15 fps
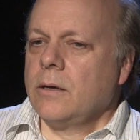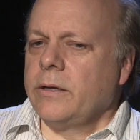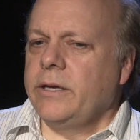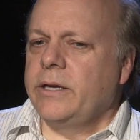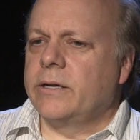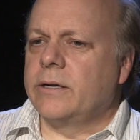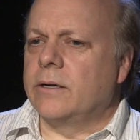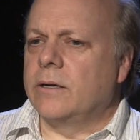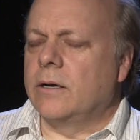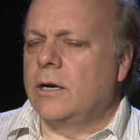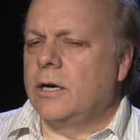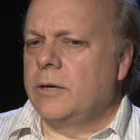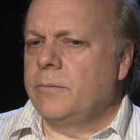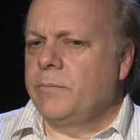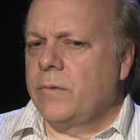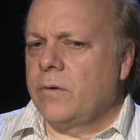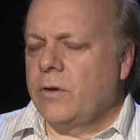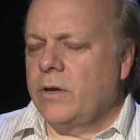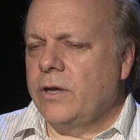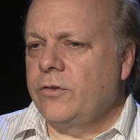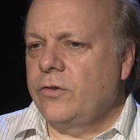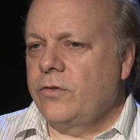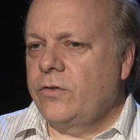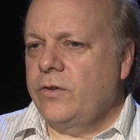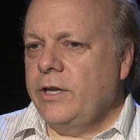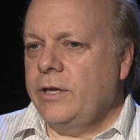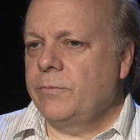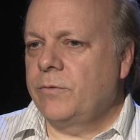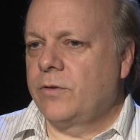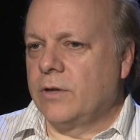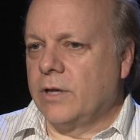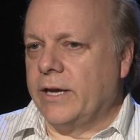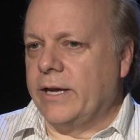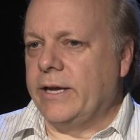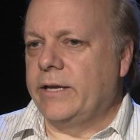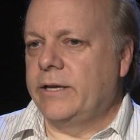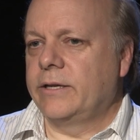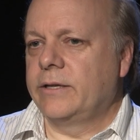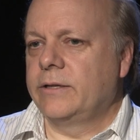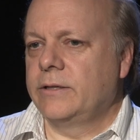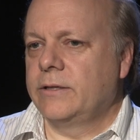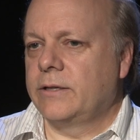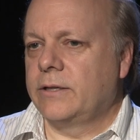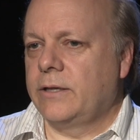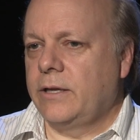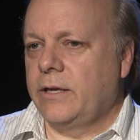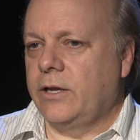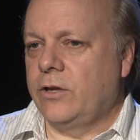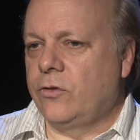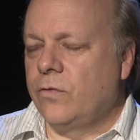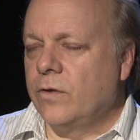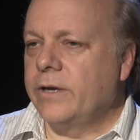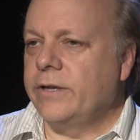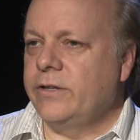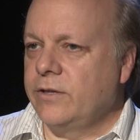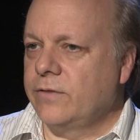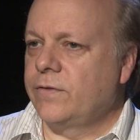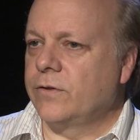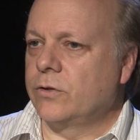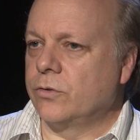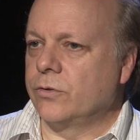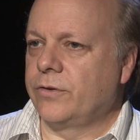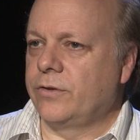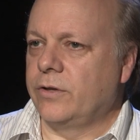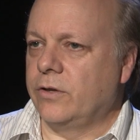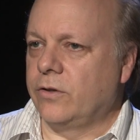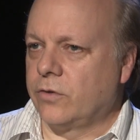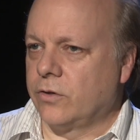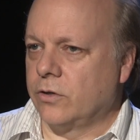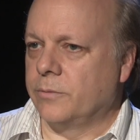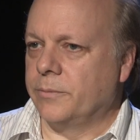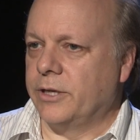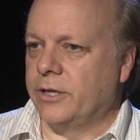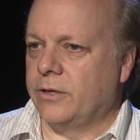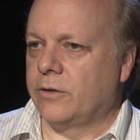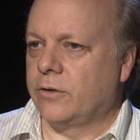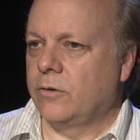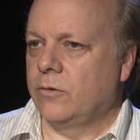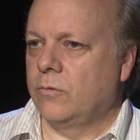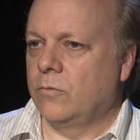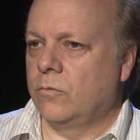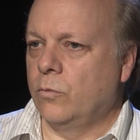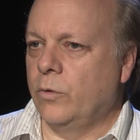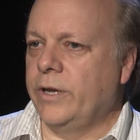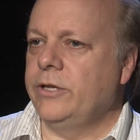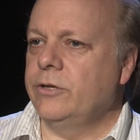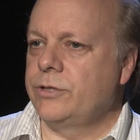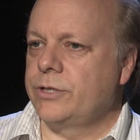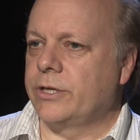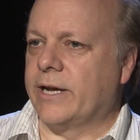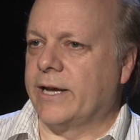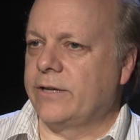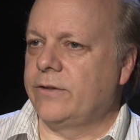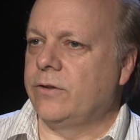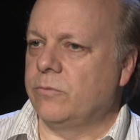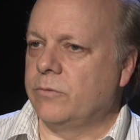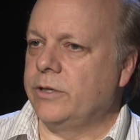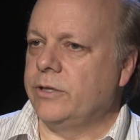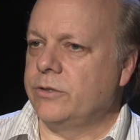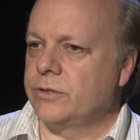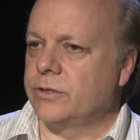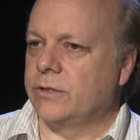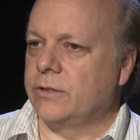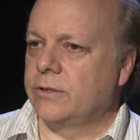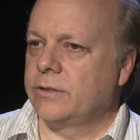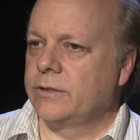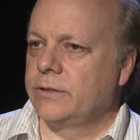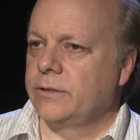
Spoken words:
Yeah, it seems like it's very difficult to determine when you should act and when you shouldn't.